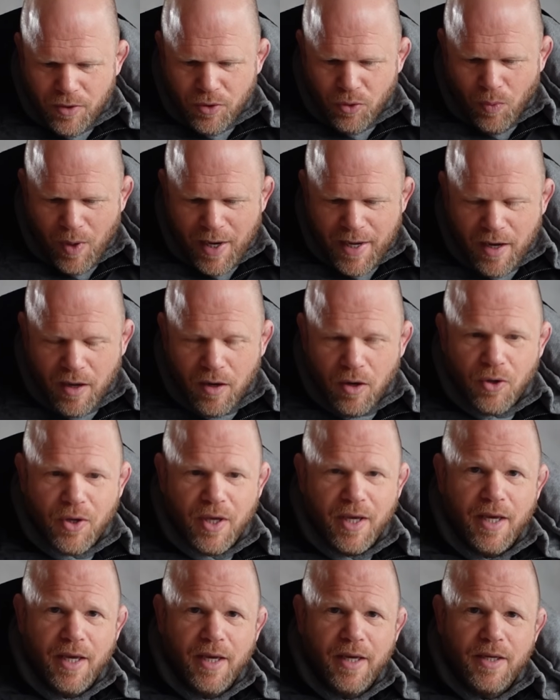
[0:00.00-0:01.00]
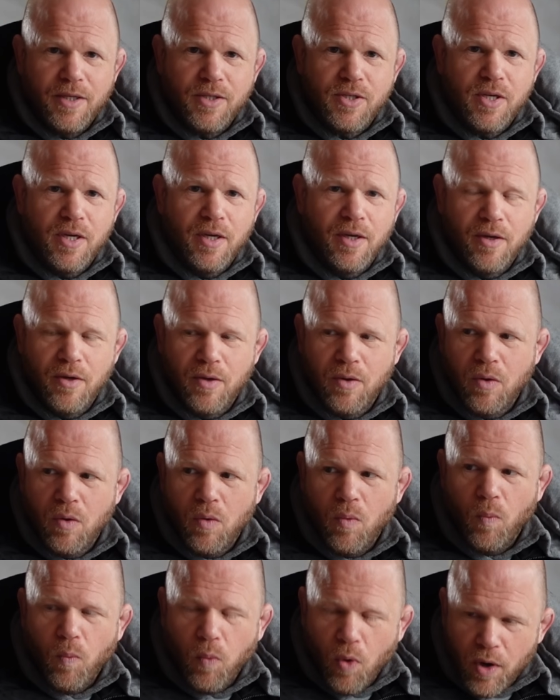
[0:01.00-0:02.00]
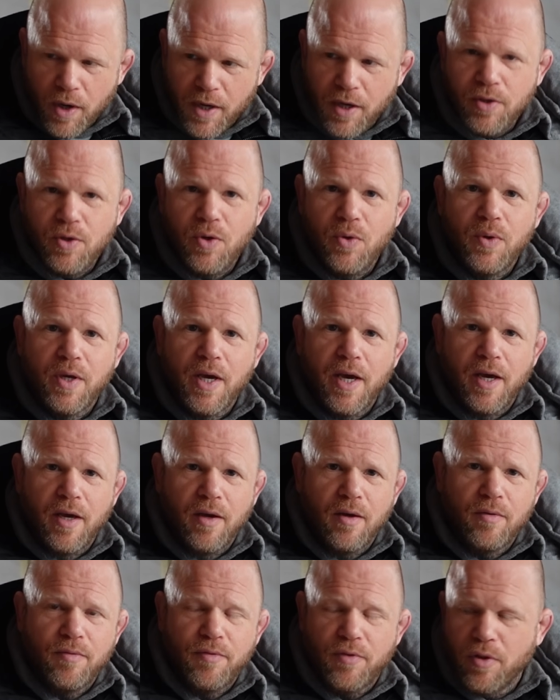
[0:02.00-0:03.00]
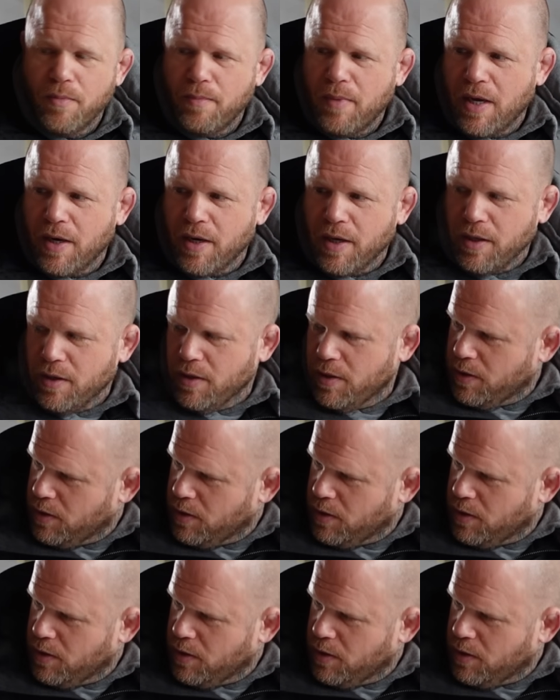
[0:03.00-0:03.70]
The way I look at it is, what can you get for the money?